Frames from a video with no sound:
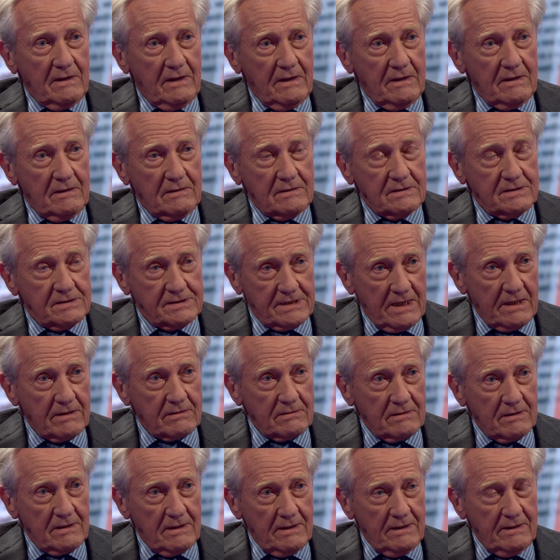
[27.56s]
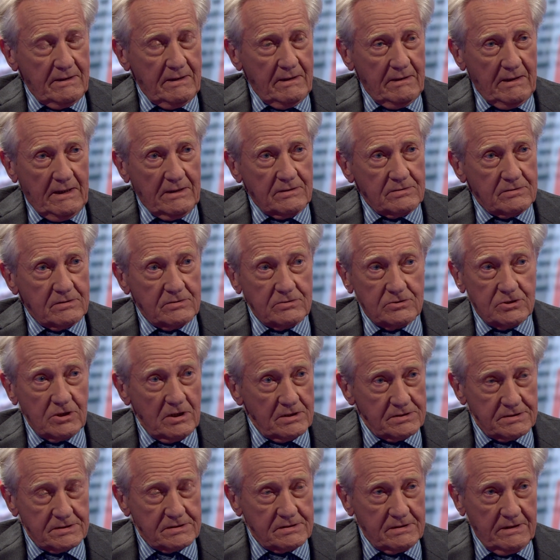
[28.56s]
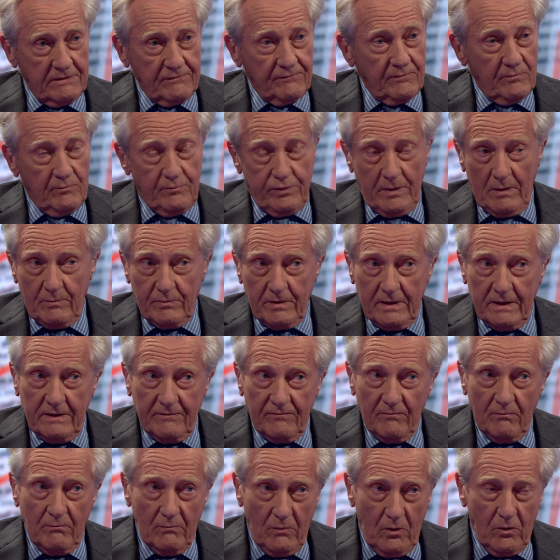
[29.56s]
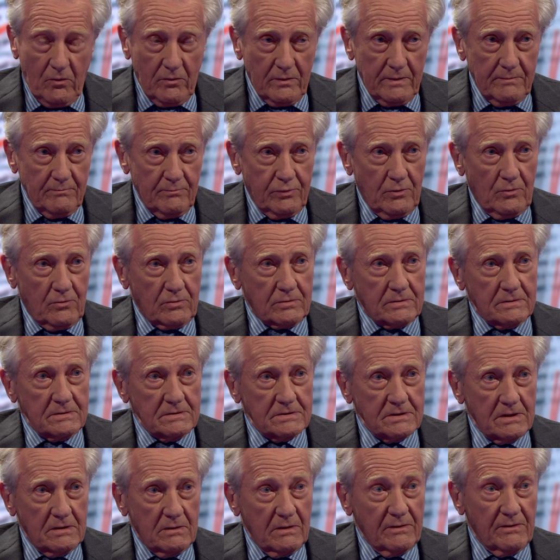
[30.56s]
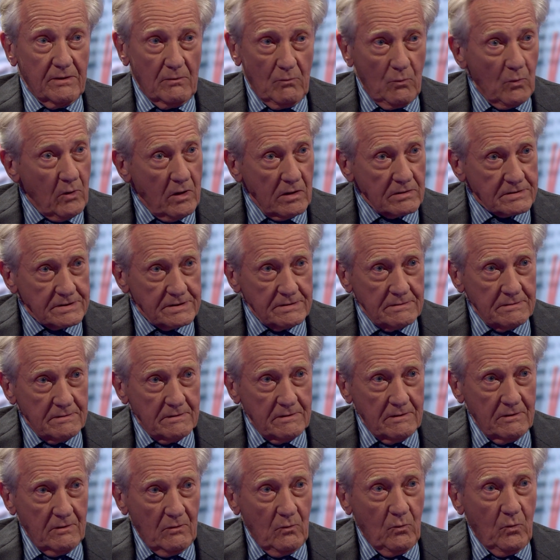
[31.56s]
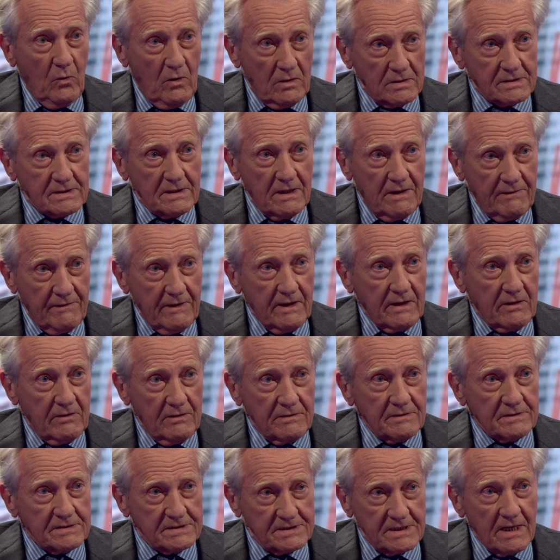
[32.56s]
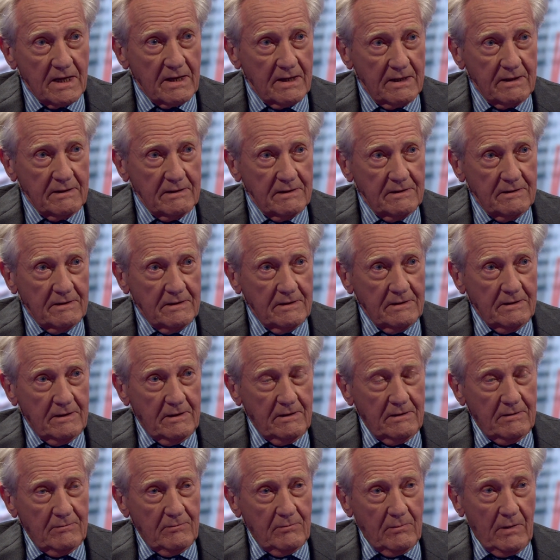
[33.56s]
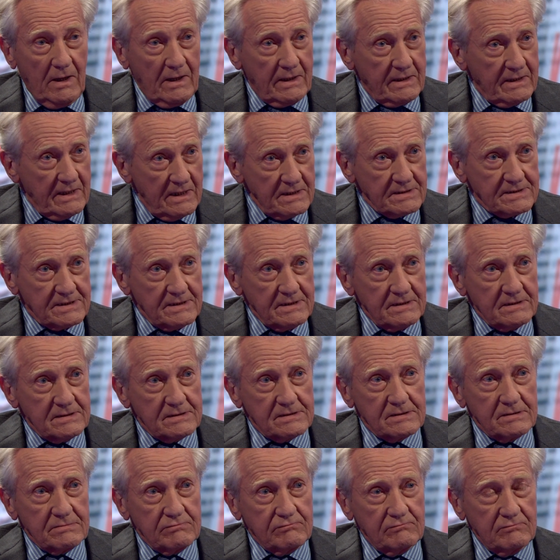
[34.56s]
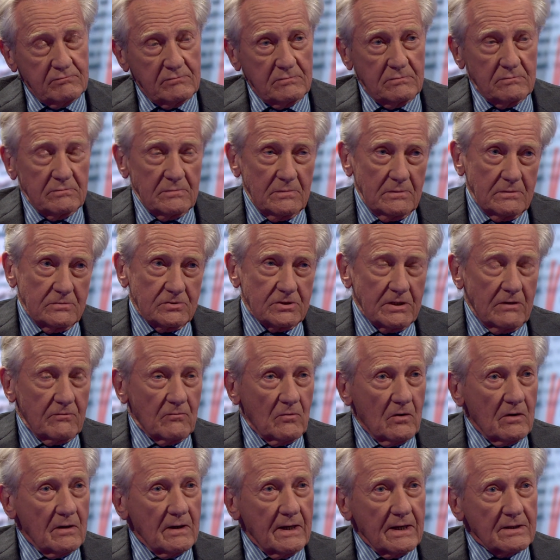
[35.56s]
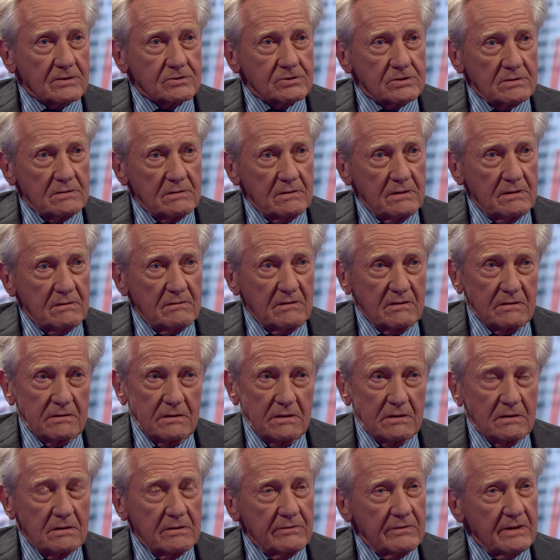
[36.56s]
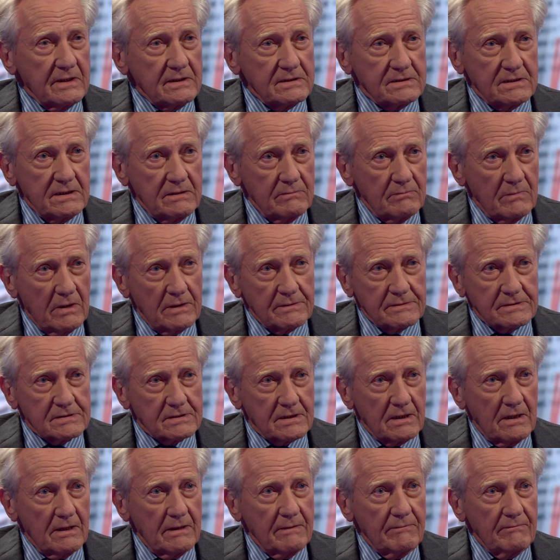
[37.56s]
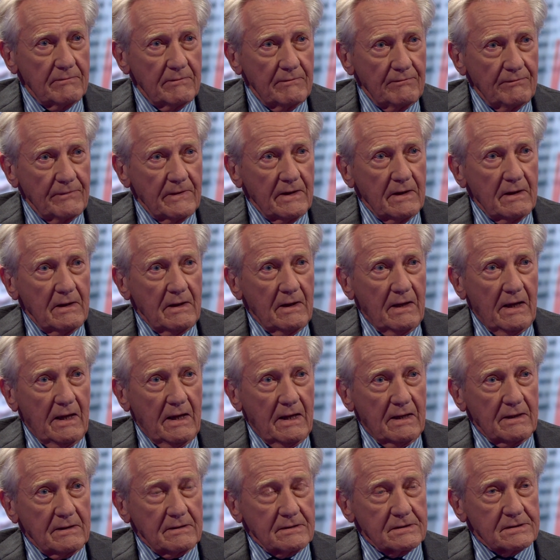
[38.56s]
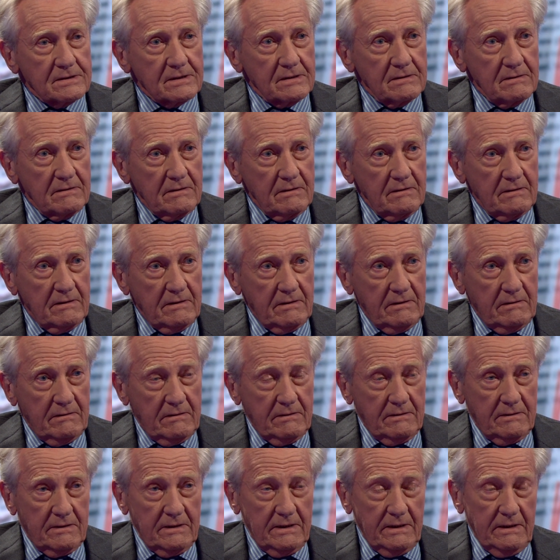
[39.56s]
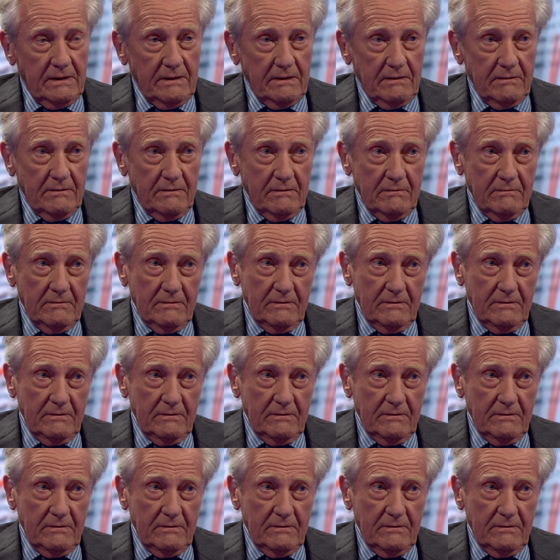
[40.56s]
Uh, secondly, and just if probably even more important, the what. What are they going to say? My guess is general election in a year, 18 months' time, and uh, the